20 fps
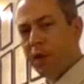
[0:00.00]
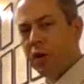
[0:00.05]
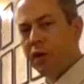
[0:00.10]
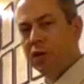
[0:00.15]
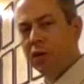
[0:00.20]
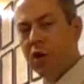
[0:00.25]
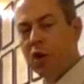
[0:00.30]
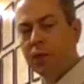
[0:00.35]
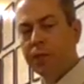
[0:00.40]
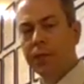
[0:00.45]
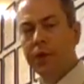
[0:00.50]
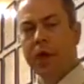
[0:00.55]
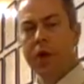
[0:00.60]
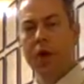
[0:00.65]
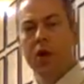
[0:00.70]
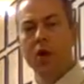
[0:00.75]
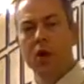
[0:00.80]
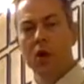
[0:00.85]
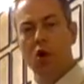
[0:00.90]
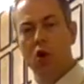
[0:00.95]
So
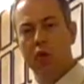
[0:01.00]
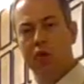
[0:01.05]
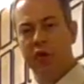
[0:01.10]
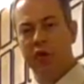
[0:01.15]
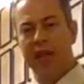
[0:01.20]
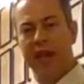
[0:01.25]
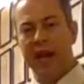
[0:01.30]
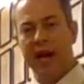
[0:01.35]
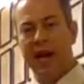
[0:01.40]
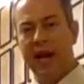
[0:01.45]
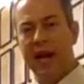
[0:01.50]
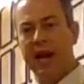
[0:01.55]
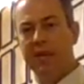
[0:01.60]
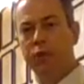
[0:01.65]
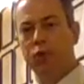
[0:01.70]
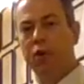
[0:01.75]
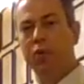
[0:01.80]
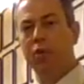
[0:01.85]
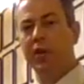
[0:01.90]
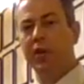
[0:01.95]
over
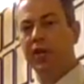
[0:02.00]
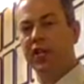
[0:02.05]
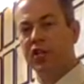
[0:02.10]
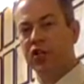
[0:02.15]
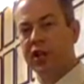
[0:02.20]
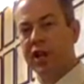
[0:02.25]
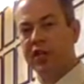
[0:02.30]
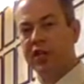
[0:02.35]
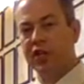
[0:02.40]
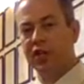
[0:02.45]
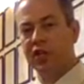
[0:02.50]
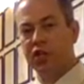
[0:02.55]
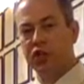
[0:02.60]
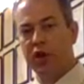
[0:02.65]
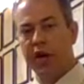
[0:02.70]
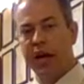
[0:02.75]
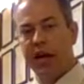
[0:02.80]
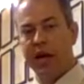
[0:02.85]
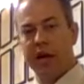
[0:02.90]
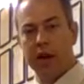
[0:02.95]
time, we're putting stress and
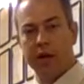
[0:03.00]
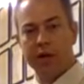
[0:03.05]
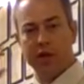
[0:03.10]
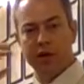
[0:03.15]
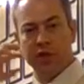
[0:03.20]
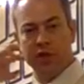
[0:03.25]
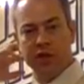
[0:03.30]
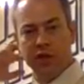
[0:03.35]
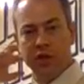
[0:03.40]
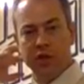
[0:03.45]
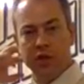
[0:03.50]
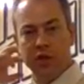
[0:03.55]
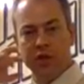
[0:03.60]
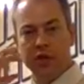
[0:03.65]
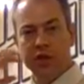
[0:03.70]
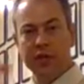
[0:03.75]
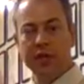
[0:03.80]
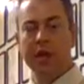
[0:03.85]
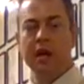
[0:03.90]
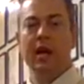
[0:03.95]
strain on those
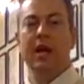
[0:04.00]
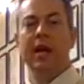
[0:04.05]
tissues.